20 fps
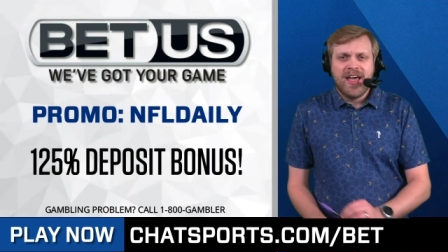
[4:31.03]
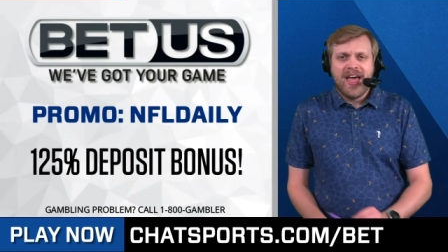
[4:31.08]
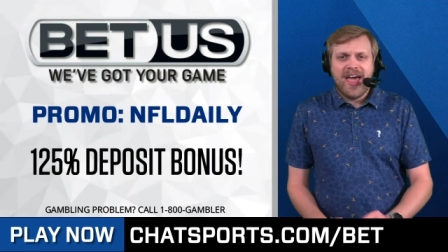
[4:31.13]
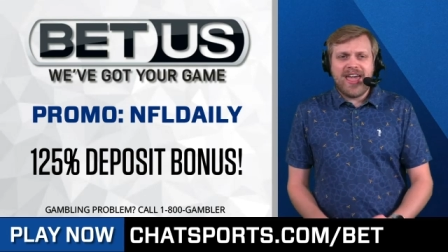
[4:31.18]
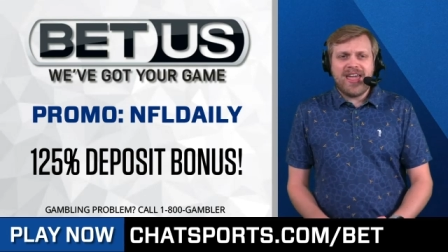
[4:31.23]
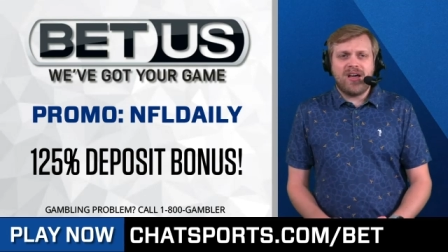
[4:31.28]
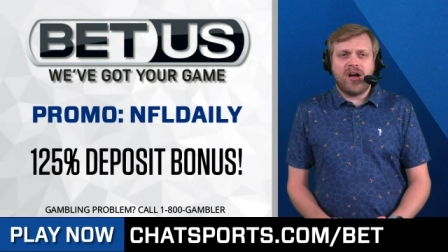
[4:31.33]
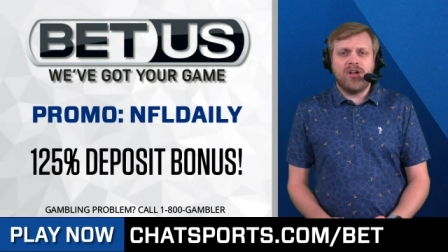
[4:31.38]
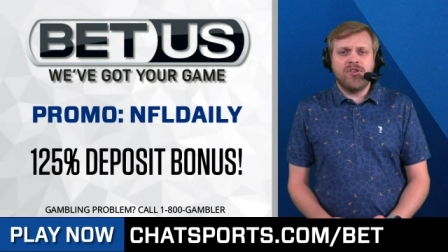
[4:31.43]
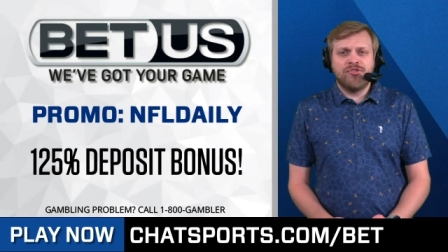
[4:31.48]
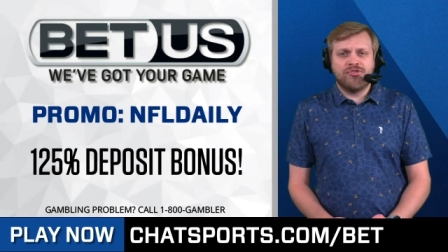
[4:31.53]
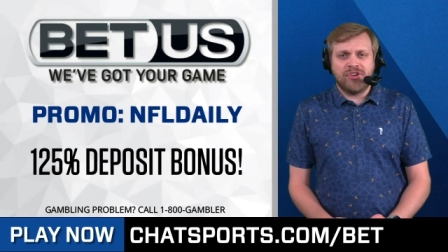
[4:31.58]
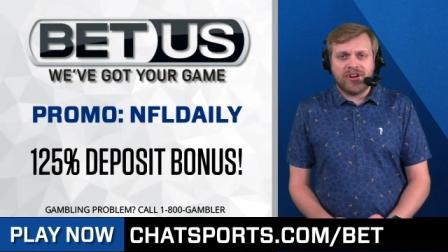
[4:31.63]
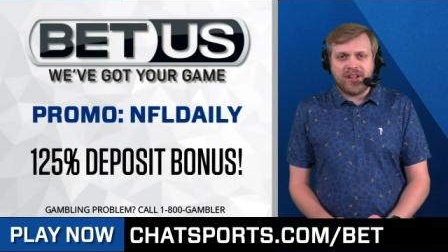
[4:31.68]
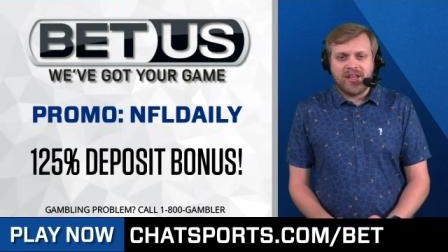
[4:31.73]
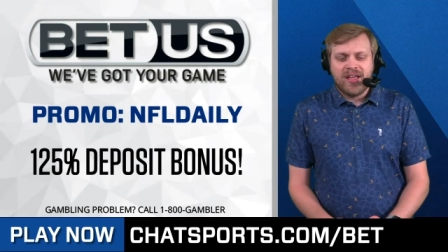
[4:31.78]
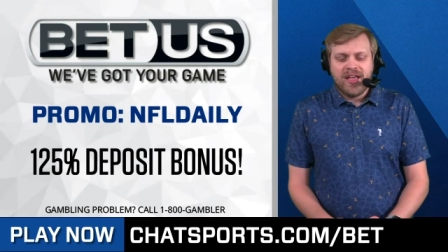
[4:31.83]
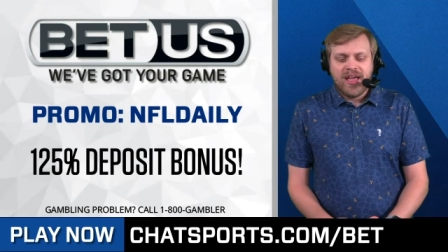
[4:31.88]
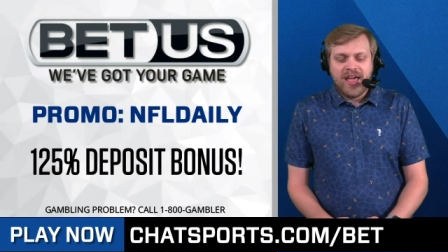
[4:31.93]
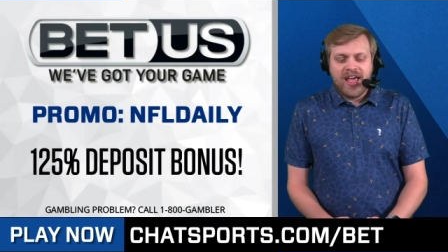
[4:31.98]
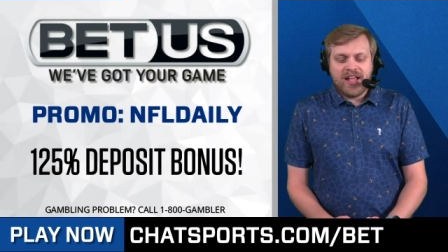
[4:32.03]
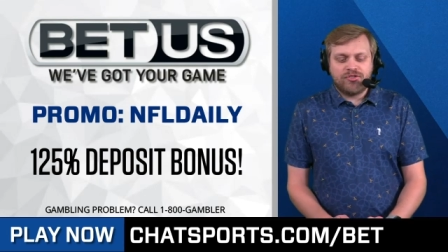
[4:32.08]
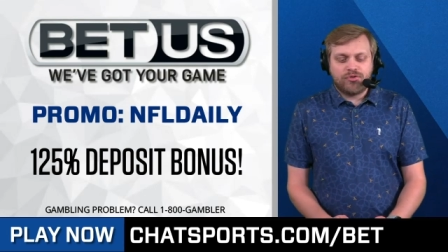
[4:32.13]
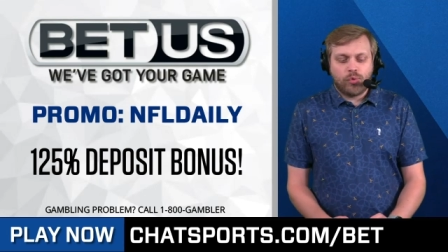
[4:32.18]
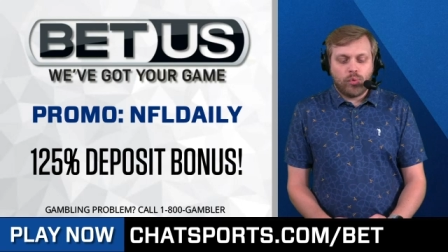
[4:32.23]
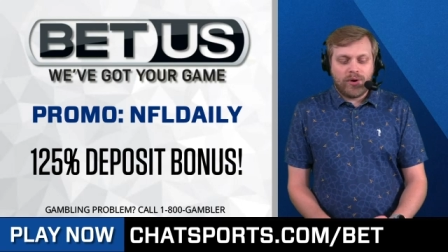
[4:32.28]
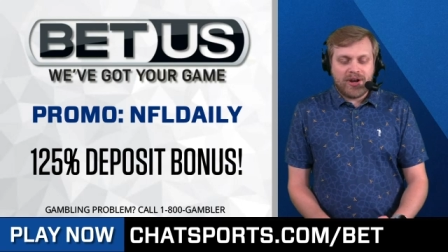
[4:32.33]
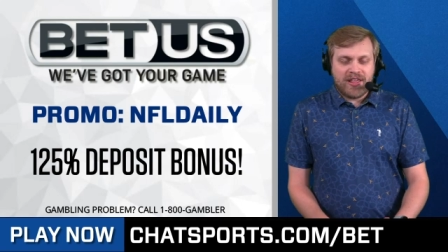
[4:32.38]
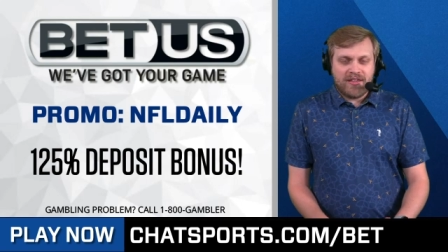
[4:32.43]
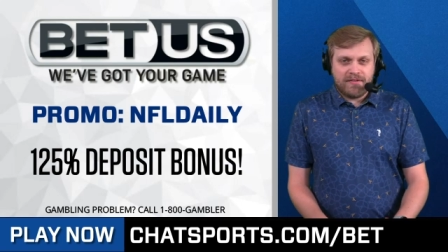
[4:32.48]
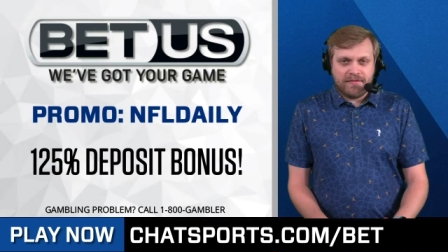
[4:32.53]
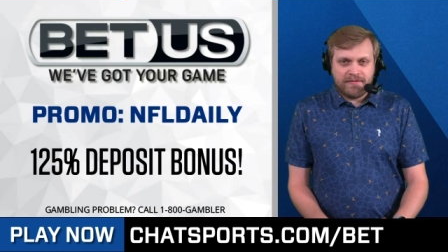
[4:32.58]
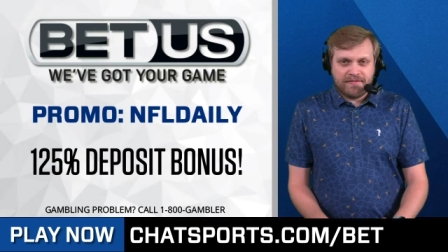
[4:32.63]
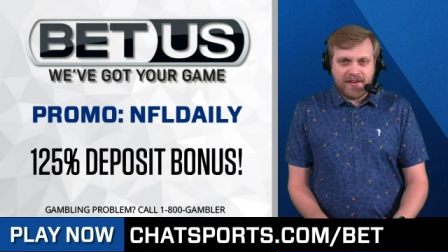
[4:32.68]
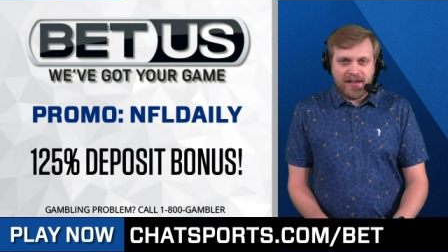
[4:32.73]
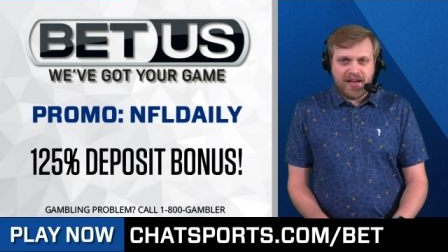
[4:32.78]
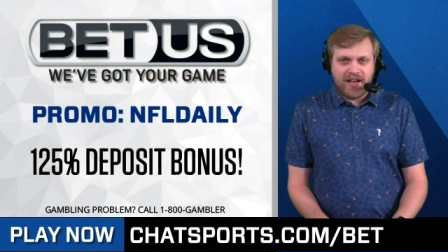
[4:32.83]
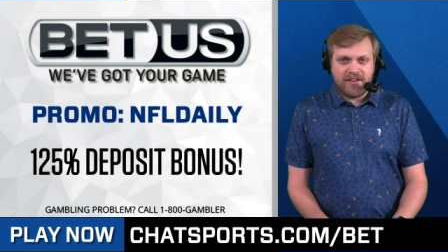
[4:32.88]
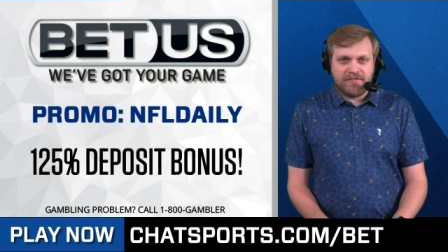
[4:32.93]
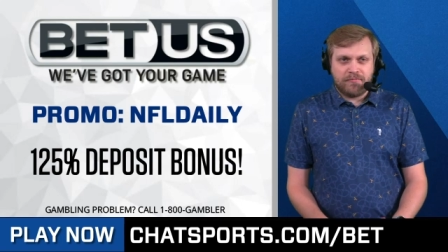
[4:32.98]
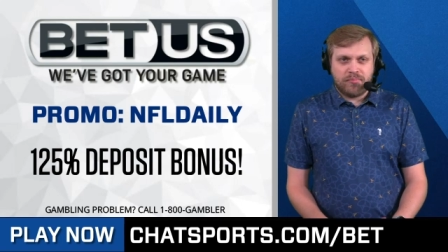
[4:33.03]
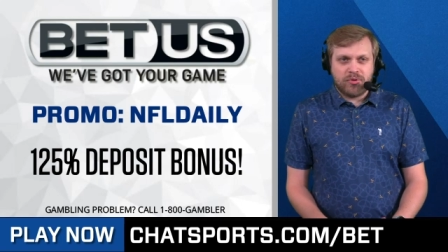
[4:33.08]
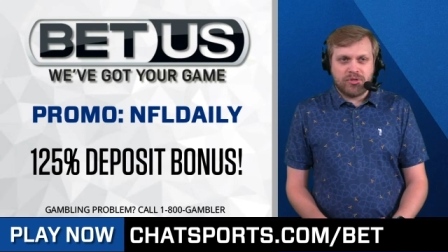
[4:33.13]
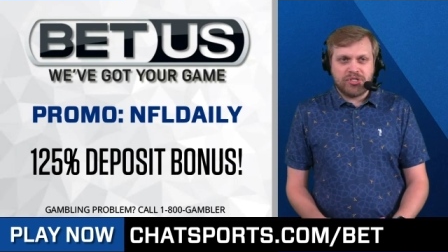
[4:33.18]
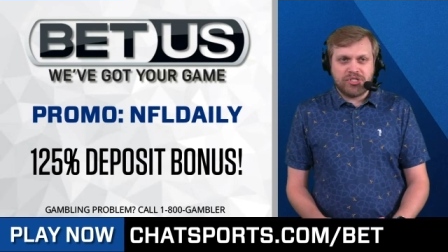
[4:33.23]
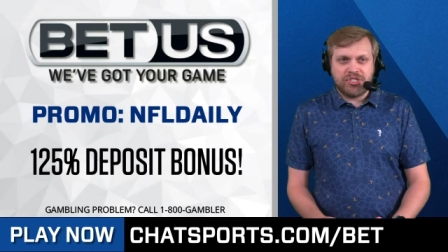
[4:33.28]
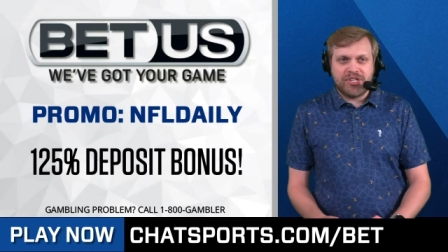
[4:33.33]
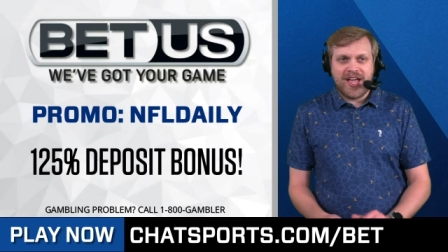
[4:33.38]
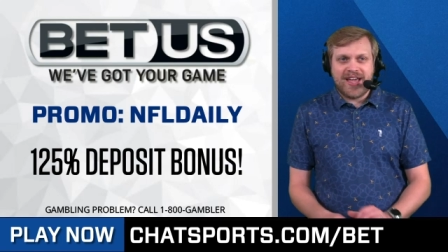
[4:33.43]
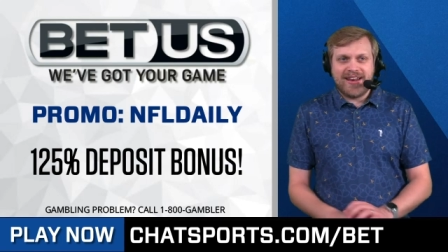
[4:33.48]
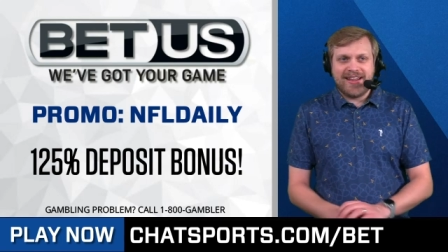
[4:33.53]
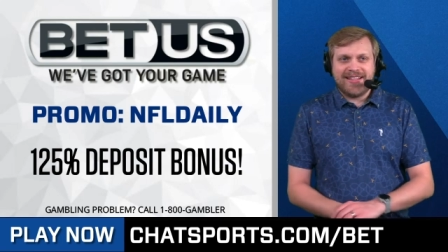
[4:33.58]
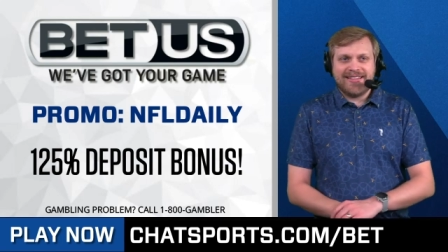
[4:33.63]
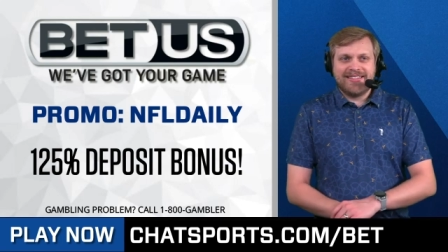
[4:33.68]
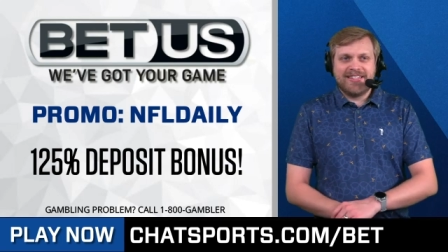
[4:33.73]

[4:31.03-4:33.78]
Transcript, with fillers: a 125%